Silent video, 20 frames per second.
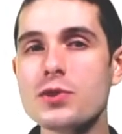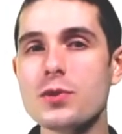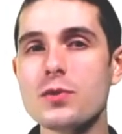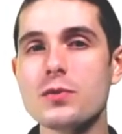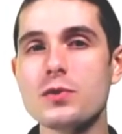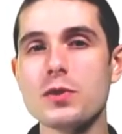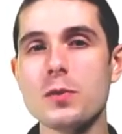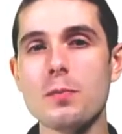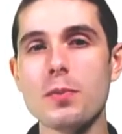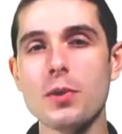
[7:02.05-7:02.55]
you
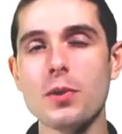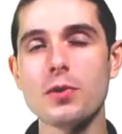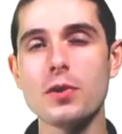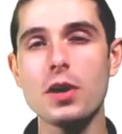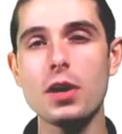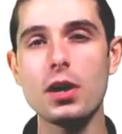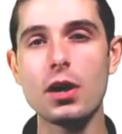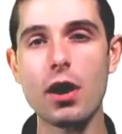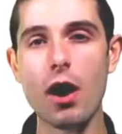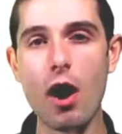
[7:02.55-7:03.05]
to build
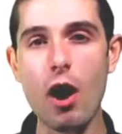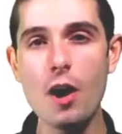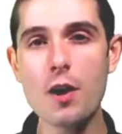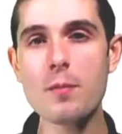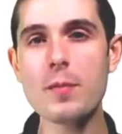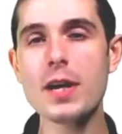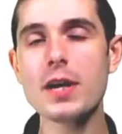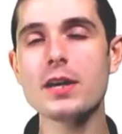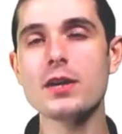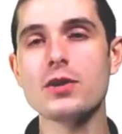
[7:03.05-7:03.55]

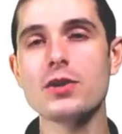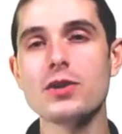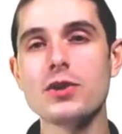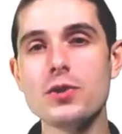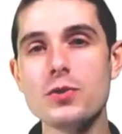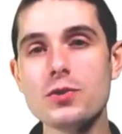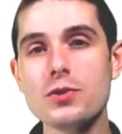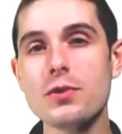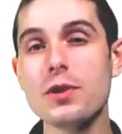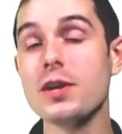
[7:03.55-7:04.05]
automated
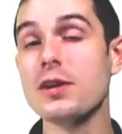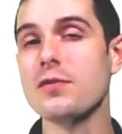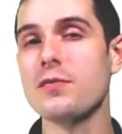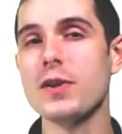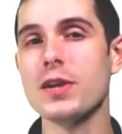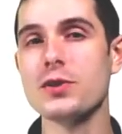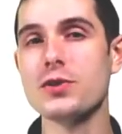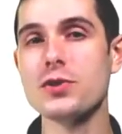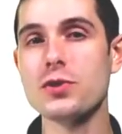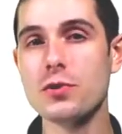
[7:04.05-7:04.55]
user
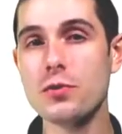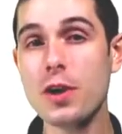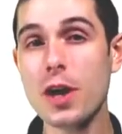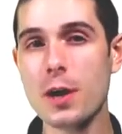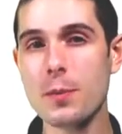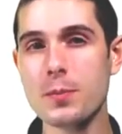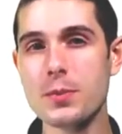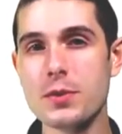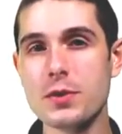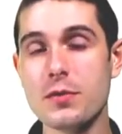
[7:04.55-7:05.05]
interface
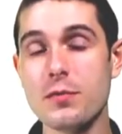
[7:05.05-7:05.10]
scripts